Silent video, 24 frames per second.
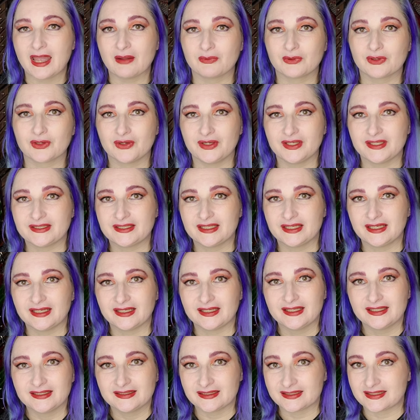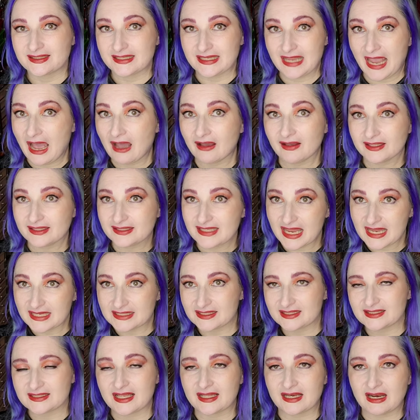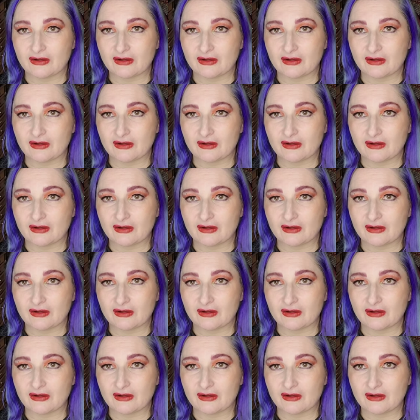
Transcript: and we're going to see how it tastes,